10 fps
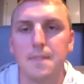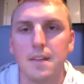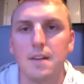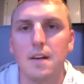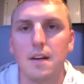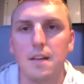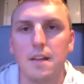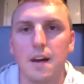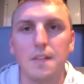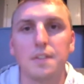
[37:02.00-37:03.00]
yeah.
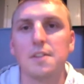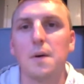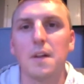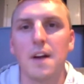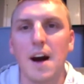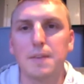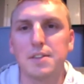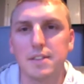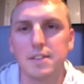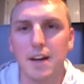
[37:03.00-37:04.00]
And there's no other
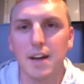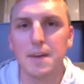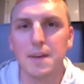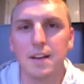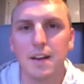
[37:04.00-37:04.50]
option. I mean,